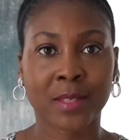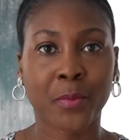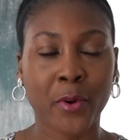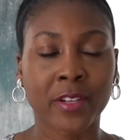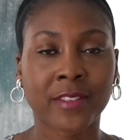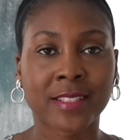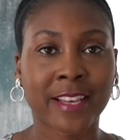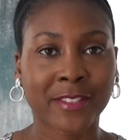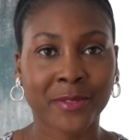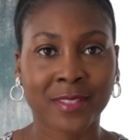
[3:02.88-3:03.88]
the point of this
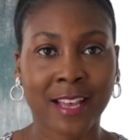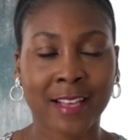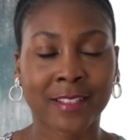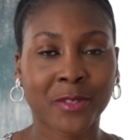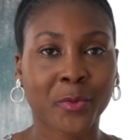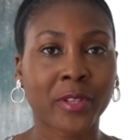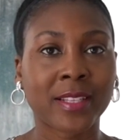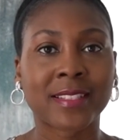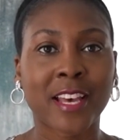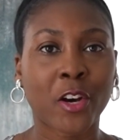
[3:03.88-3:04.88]
exercise is
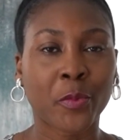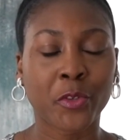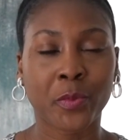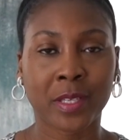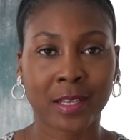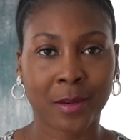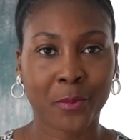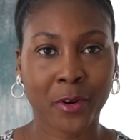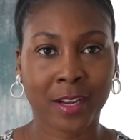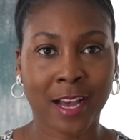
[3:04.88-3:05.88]
really to help you become
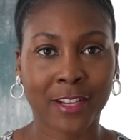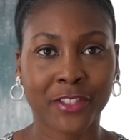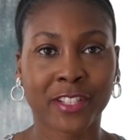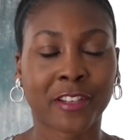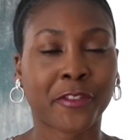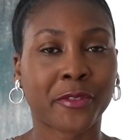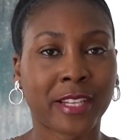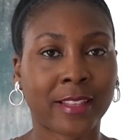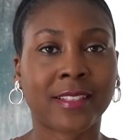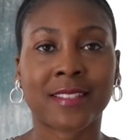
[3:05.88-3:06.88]
more conscious of your
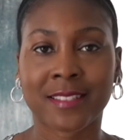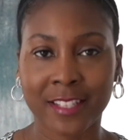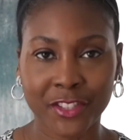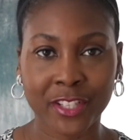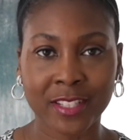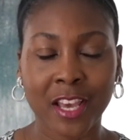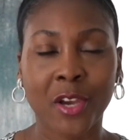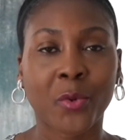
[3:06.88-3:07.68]
daily decisions,